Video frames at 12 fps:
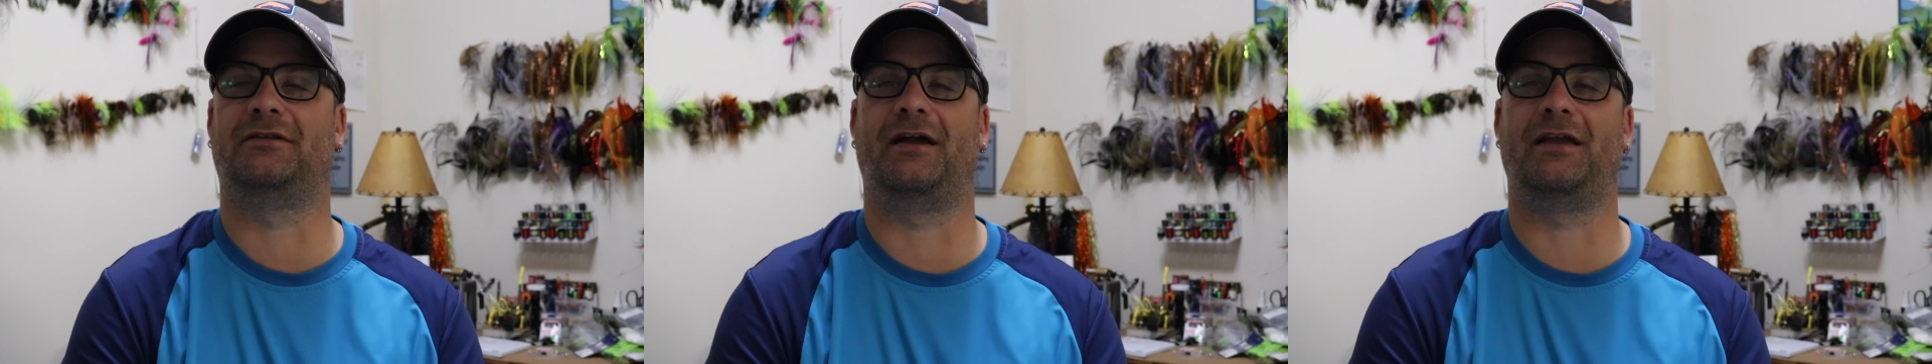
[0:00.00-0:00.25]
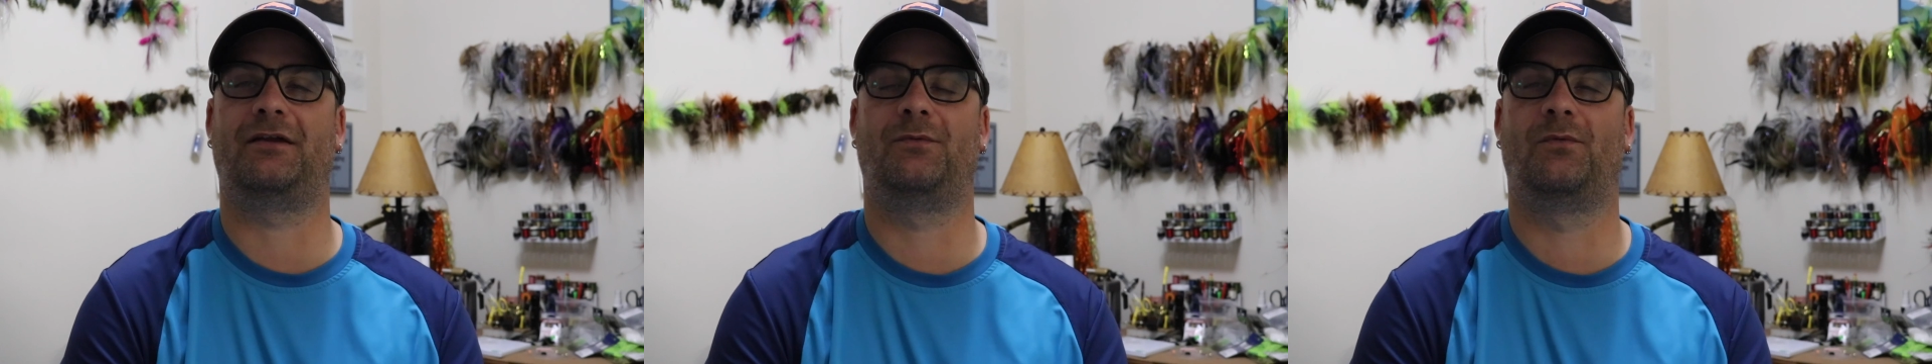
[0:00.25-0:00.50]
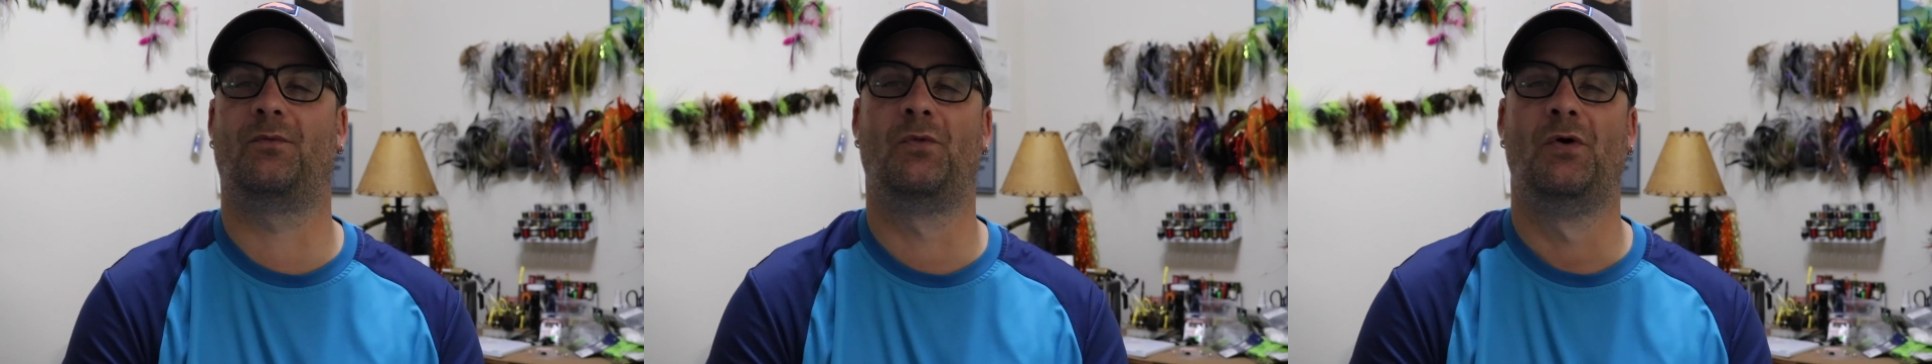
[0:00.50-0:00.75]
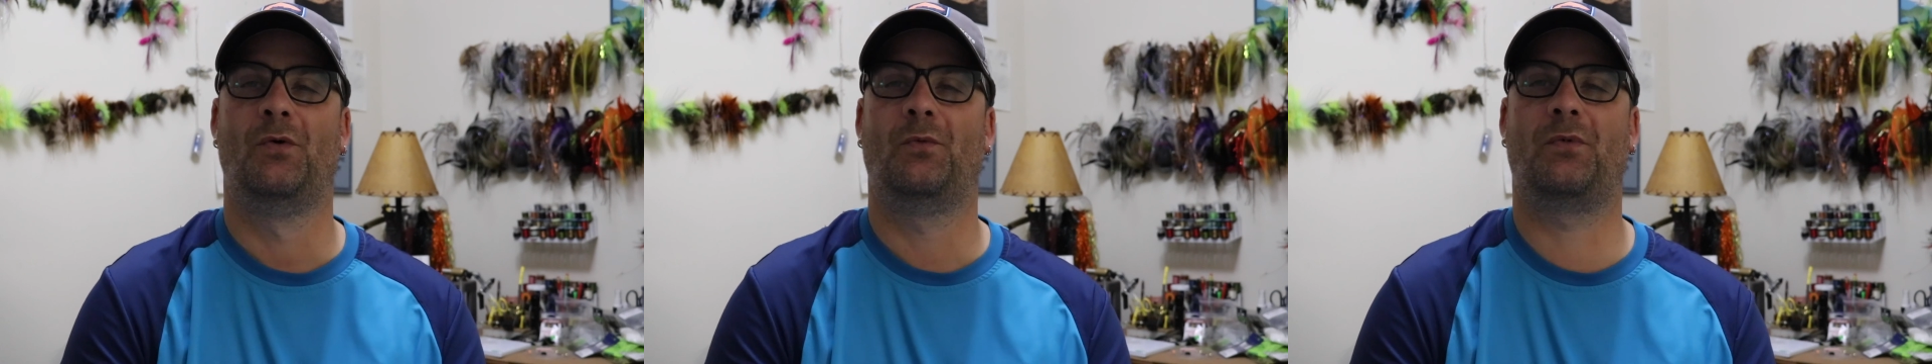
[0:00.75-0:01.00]
like,
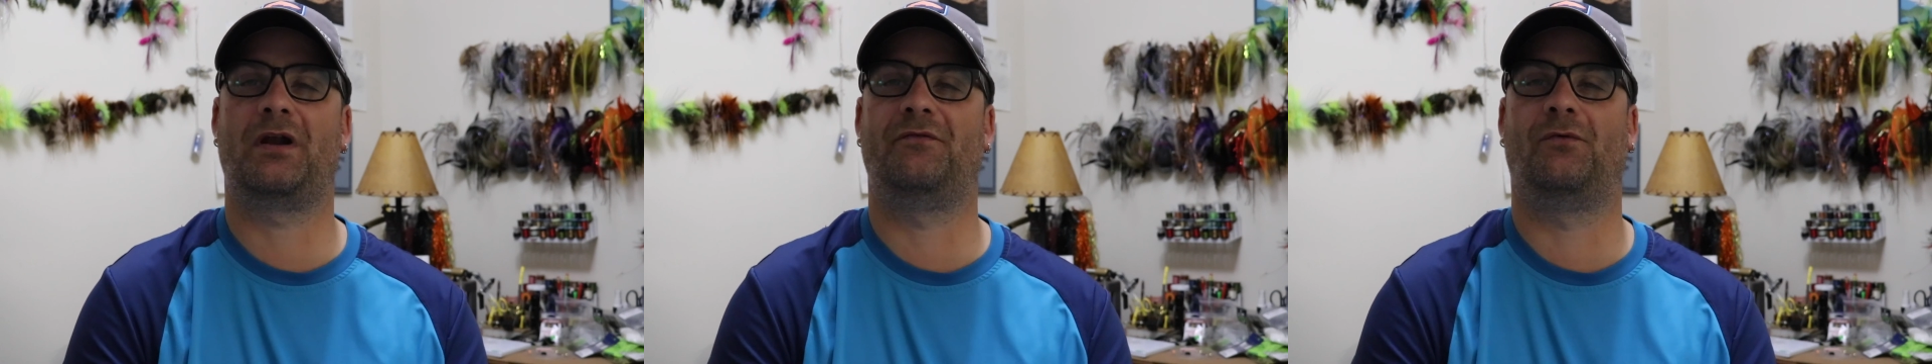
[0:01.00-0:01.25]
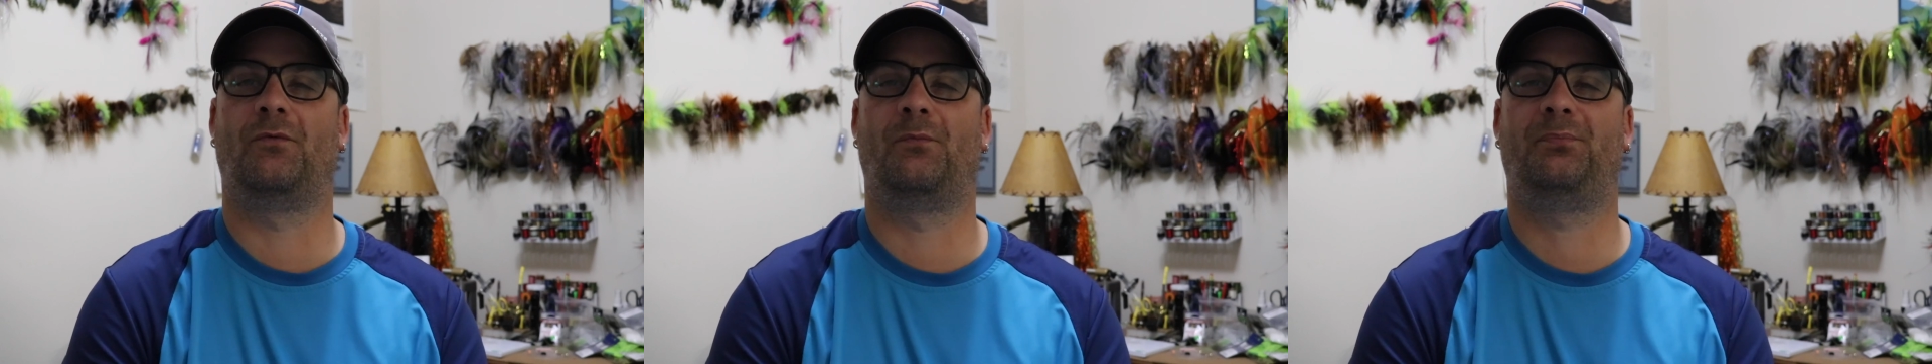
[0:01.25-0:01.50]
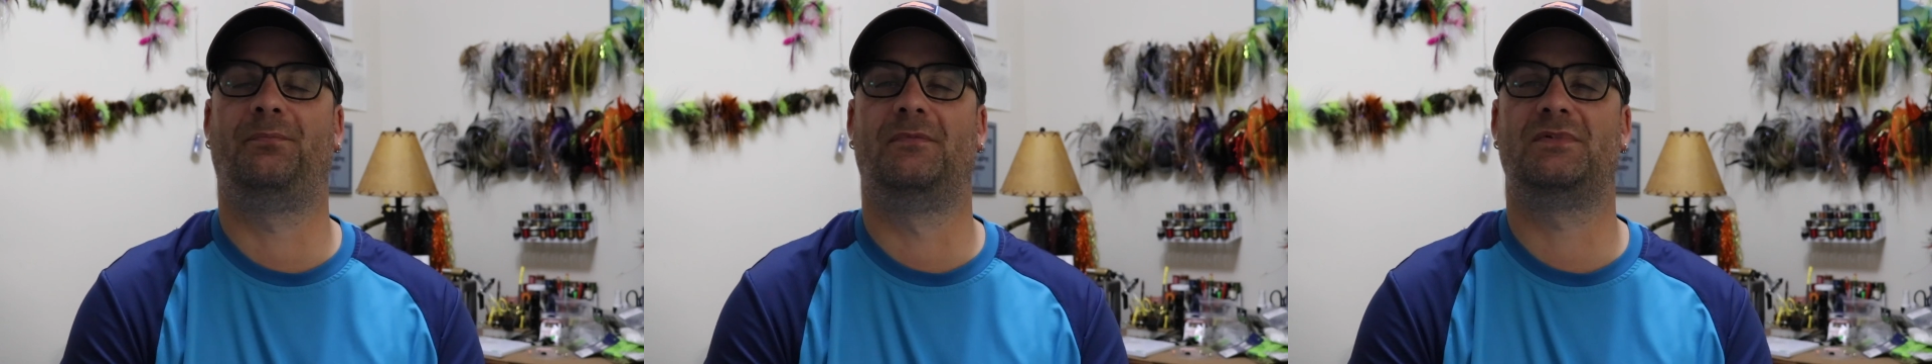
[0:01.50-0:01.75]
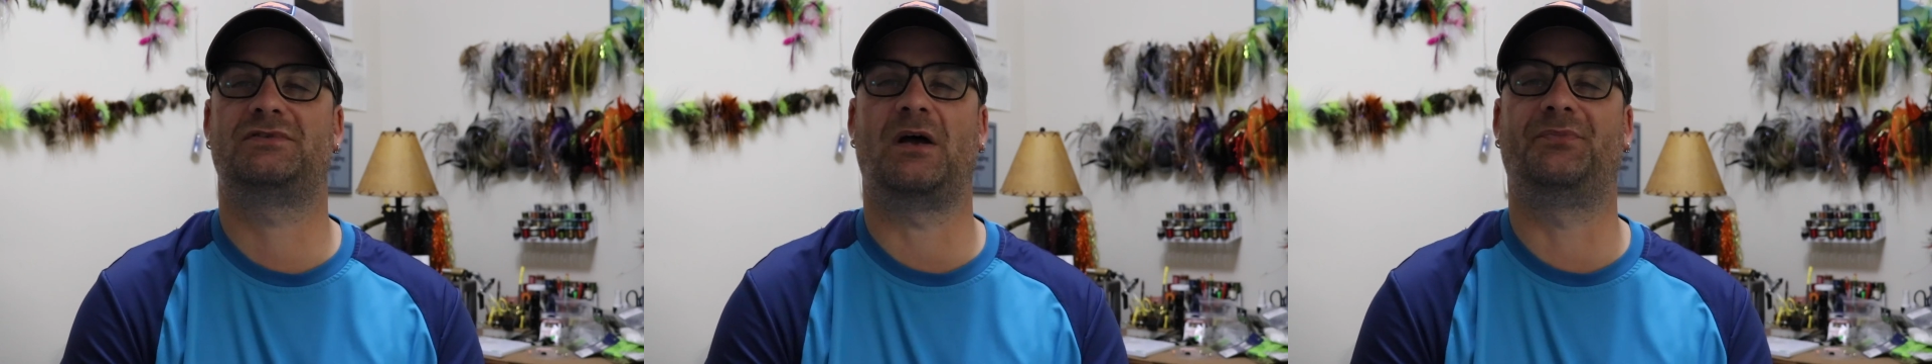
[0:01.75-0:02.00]
whatever,
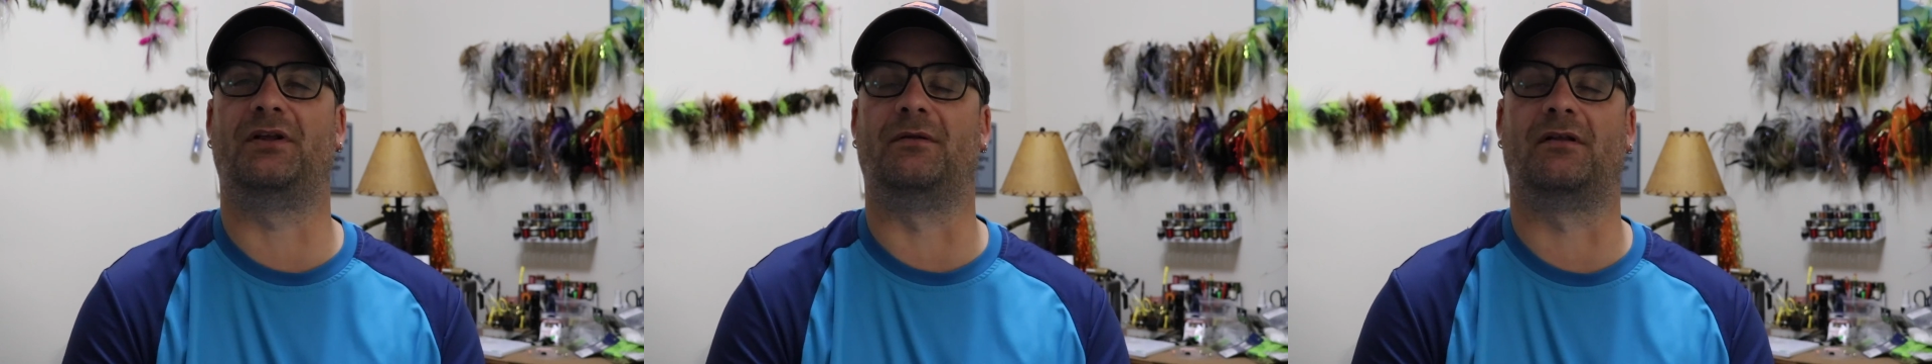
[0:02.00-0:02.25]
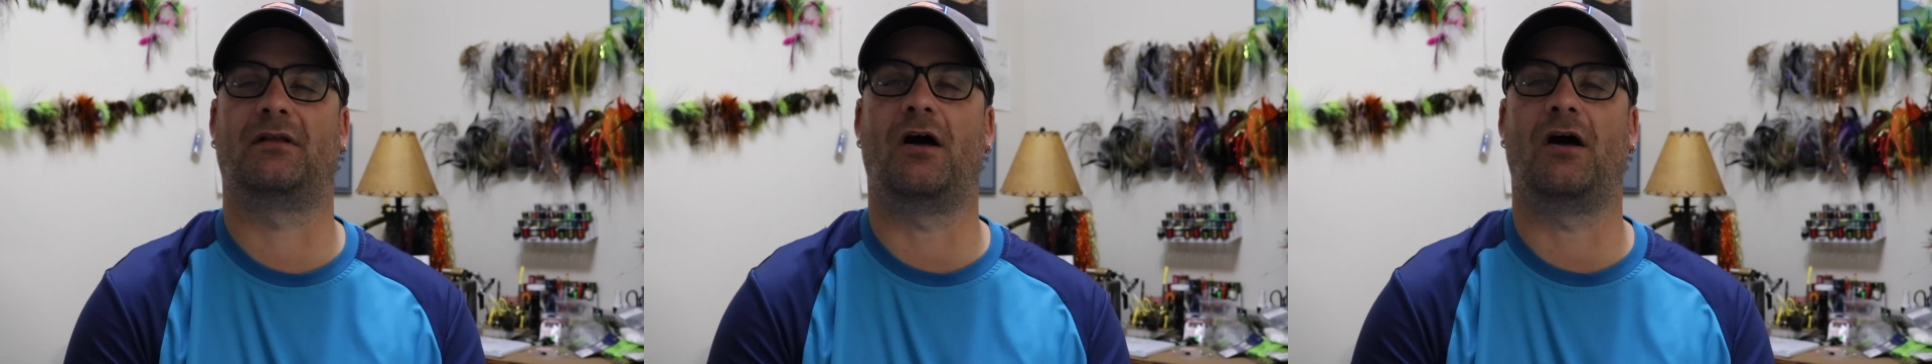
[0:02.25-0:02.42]
something.